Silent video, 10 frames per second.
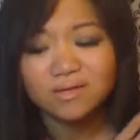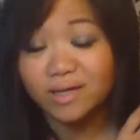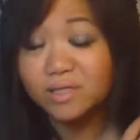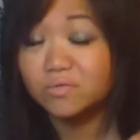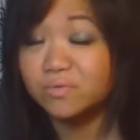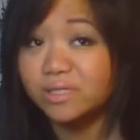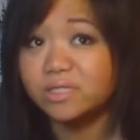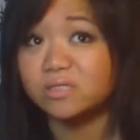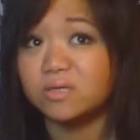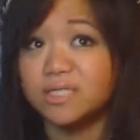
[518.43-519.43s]
That's really
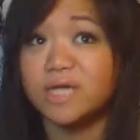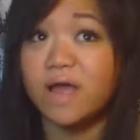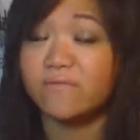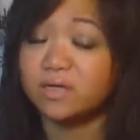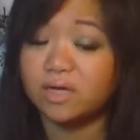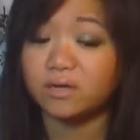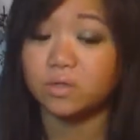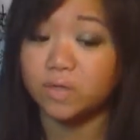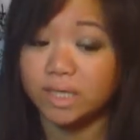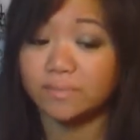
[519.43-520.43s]
strange. I find that
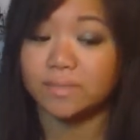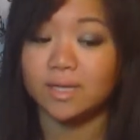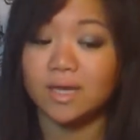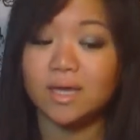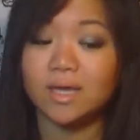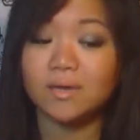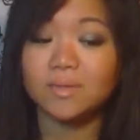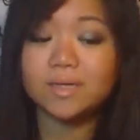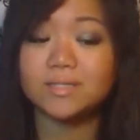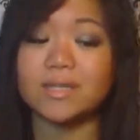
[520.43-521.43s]
annoying,
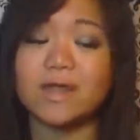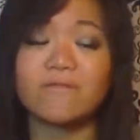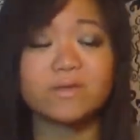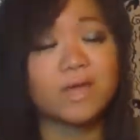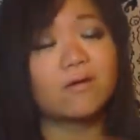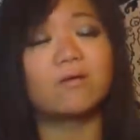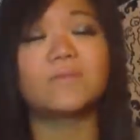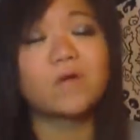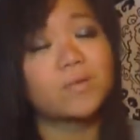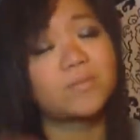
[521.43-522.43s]
because then I have to take all my
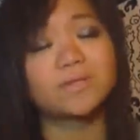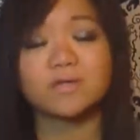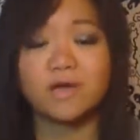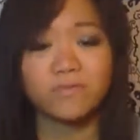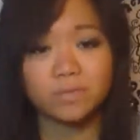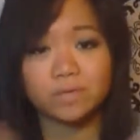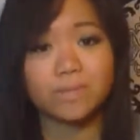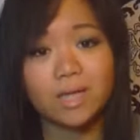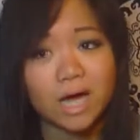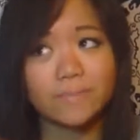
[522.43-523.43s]
grab on myself and put on my
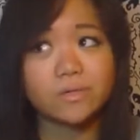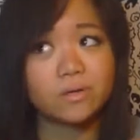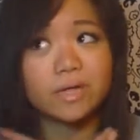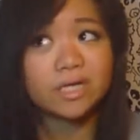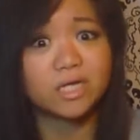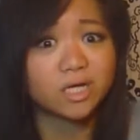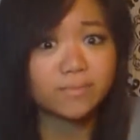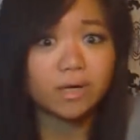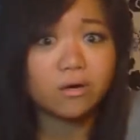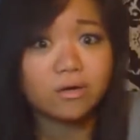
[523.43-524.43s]
lap and, you know, like tuck in
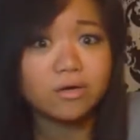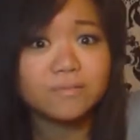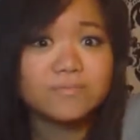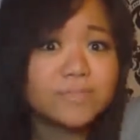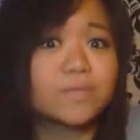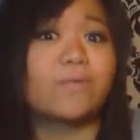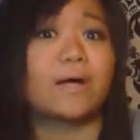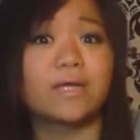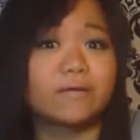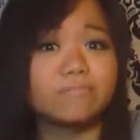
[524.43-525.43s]
my arms so I
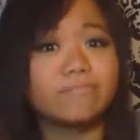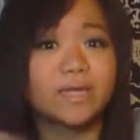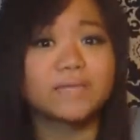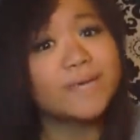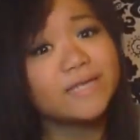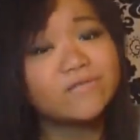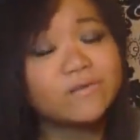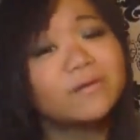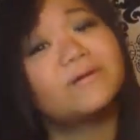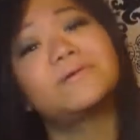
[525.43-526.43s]
can make space for
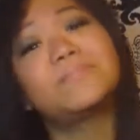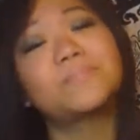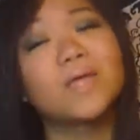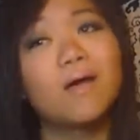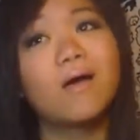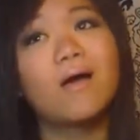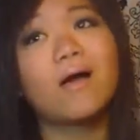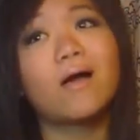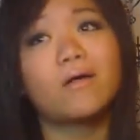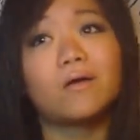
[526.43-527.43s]
them.
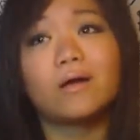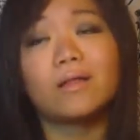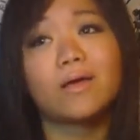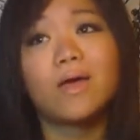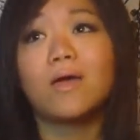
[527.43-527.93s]
I don't know, like,